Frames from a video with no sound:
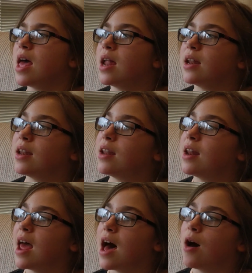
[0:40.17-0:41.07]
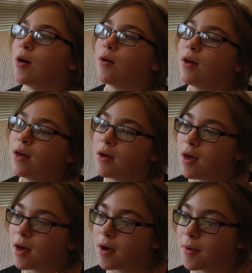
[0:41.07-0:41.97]
And
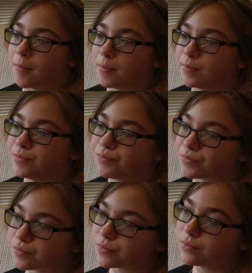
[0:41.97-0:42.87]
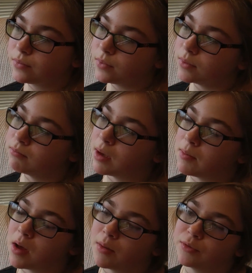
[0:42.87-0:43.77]
now, um,
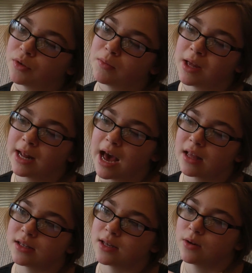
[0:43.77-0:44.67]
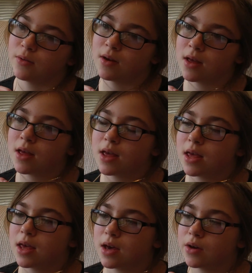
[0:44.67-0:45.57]
my mom told my dad, so
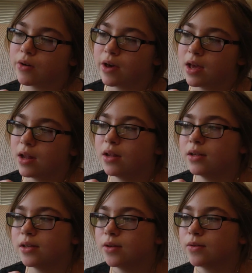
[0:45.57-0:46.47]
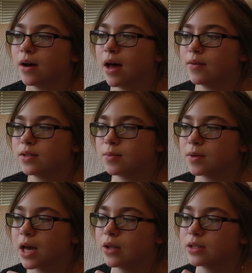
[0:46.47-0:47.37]
he agreed to have
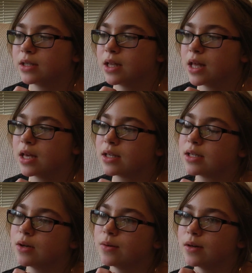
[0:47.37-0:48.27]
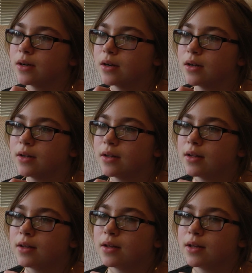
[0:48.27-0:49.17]
some counseling. So
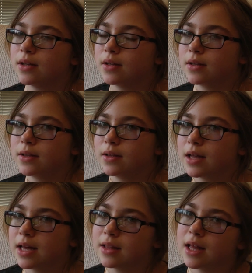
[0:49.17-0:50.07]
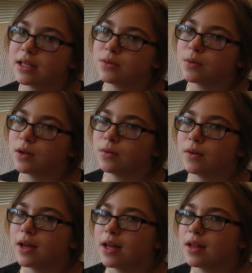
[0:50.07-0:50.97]
we're that that's
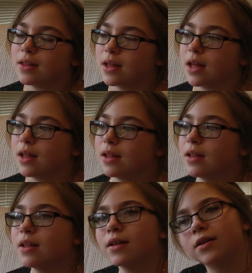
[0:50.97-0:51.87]
one way that